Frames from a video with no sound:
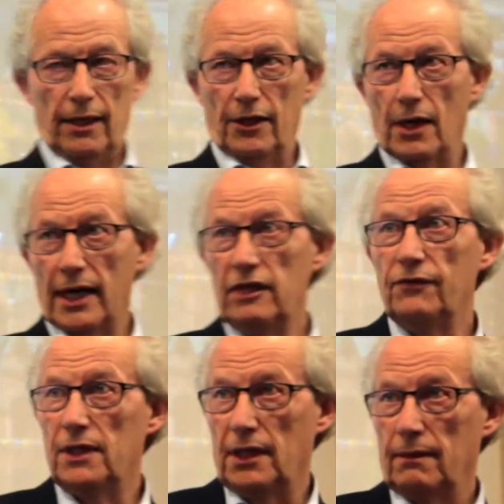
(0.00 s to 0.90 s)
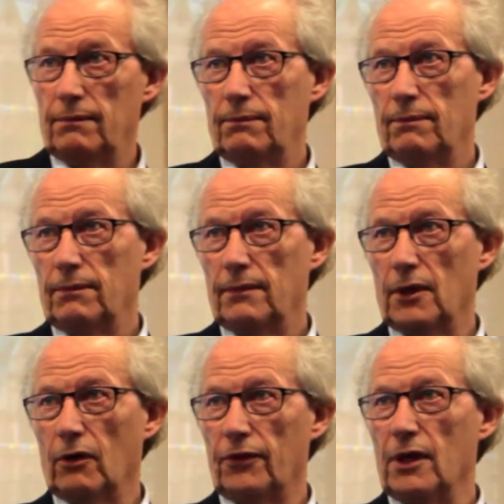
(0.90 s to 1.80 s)
the naivety
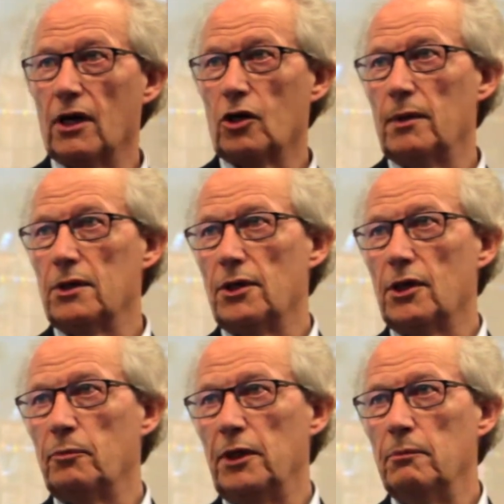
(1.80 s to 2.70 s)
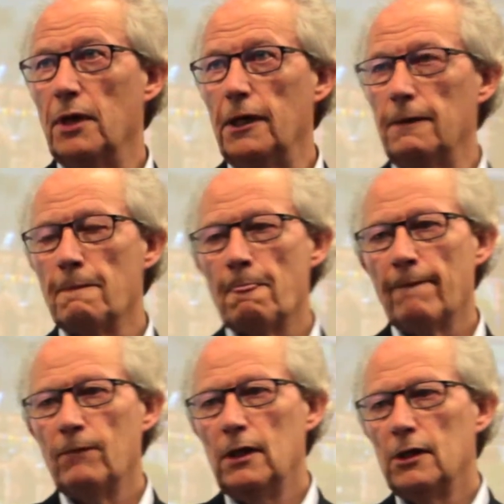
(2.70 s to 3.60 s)
of the arguments that are being made.
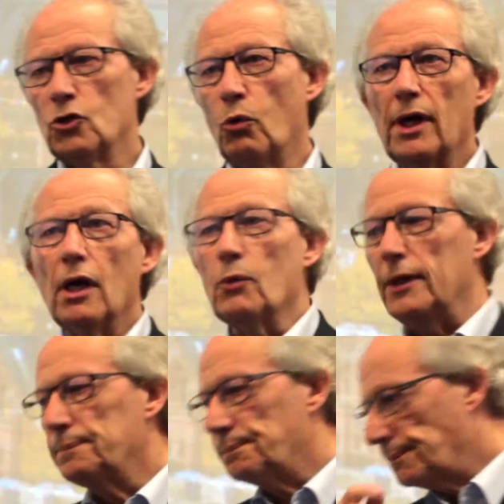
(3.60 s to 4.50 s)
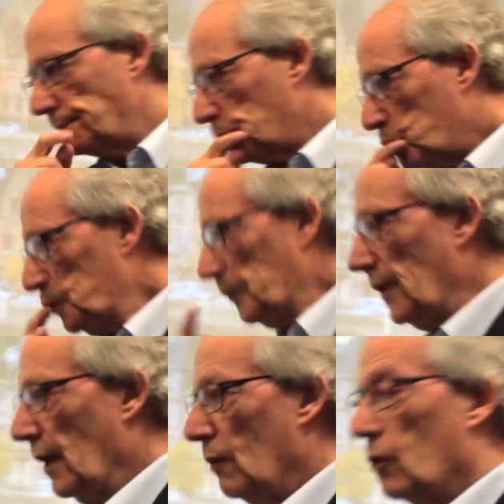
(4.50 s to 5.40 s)
So where are we?
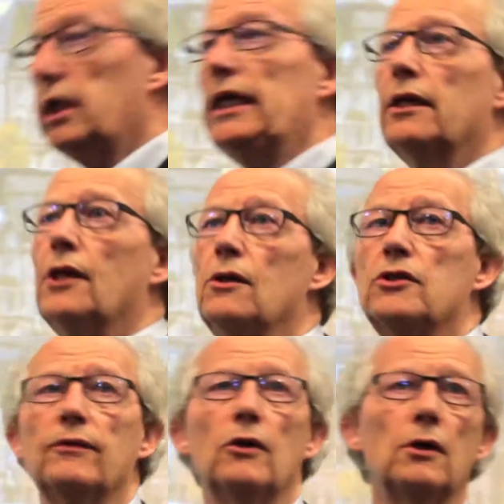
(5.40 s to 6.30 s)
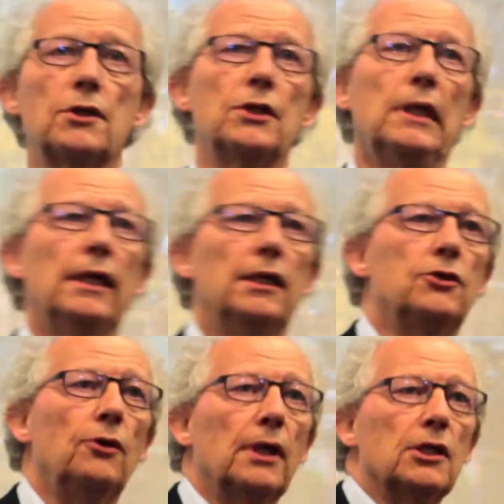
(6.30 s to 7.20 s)
Well, clearly the House of Lords is
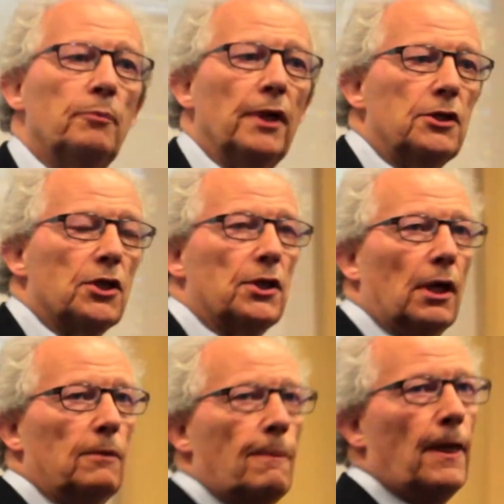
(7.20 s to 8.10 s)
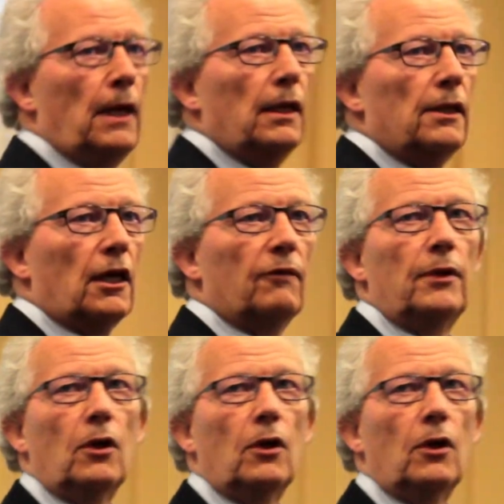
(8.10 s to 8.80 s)
doing its bit just now. The government